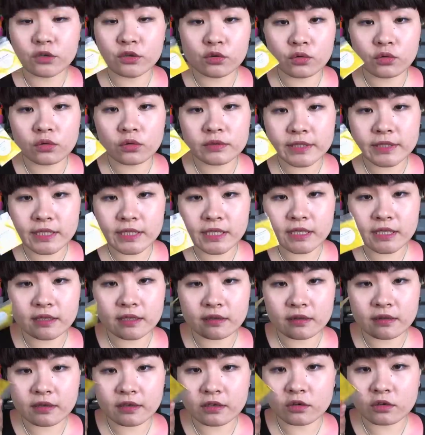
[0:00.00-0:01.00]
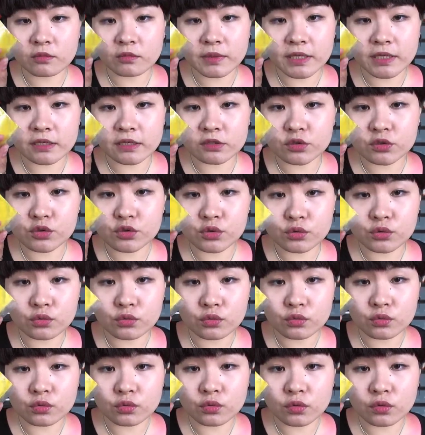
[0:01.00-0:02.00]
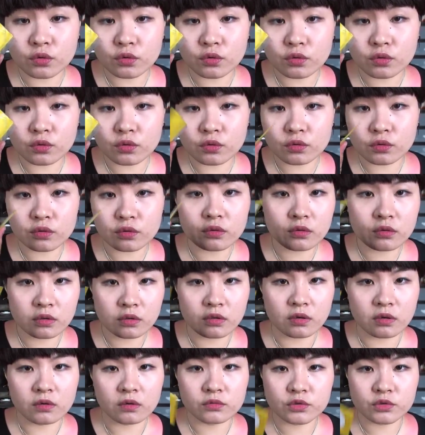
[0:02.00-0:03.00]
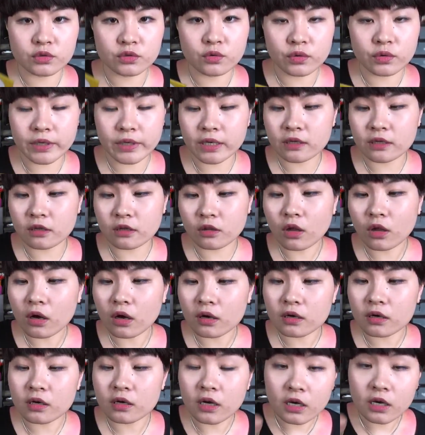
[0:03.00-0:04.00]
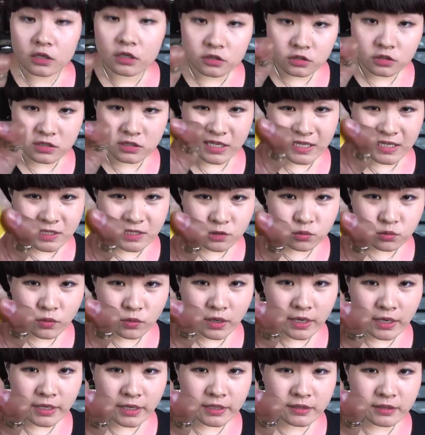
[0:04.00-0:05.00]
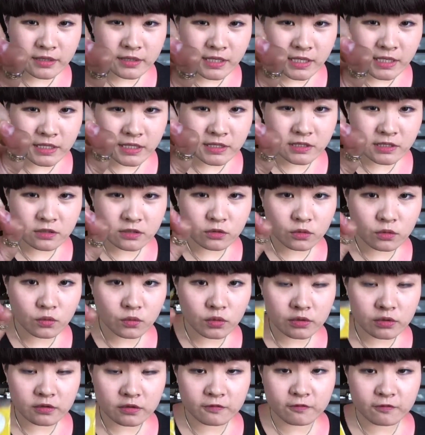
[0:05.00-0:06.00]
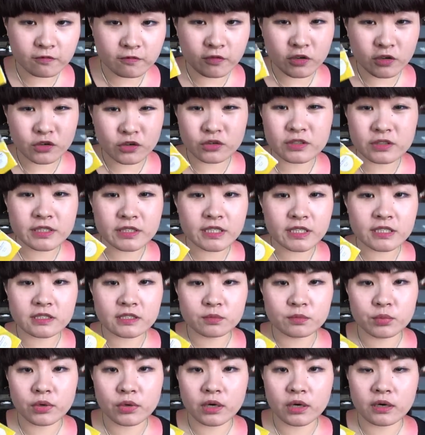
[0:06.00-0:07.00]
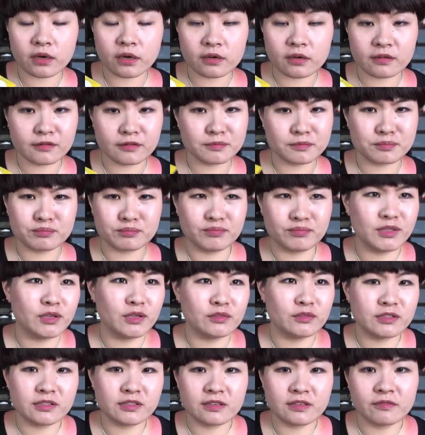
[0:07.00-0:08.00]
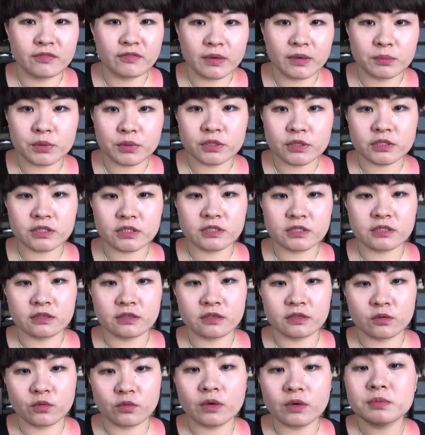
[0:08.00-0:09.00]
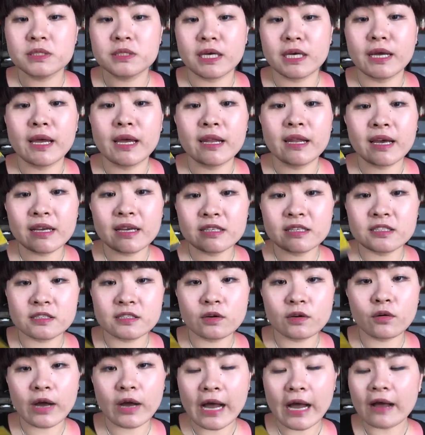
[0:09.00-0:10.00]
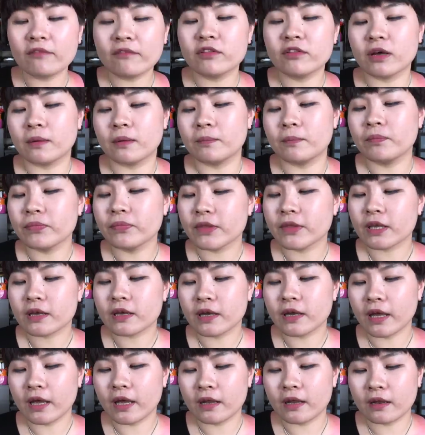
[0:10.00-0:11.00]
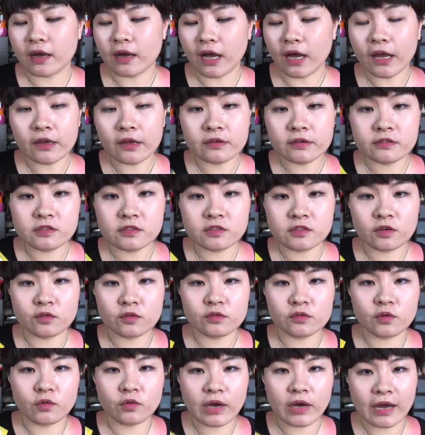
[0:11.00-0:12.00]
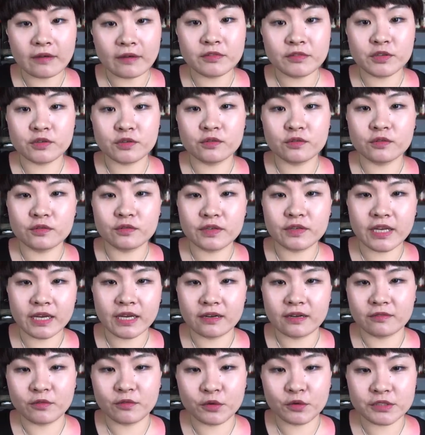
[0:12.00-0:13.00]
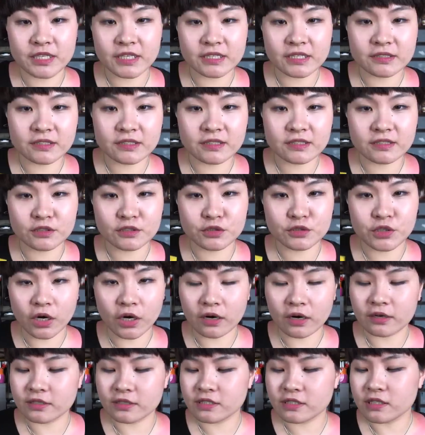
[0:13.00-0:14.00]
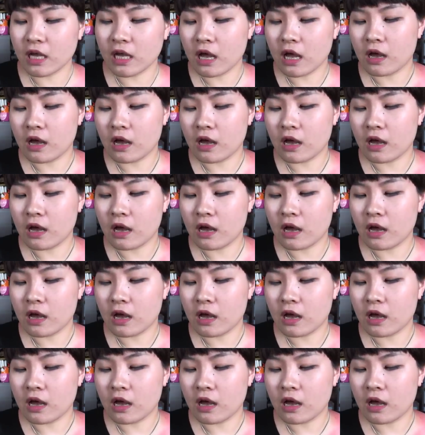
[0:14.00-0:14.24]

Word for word: You only need a little bit to, you know, to create a look. So that's why these were the earliest, pro uh, you know, stuff I purchased on their website, and I still have them, and I still don't have to get a full-size jars.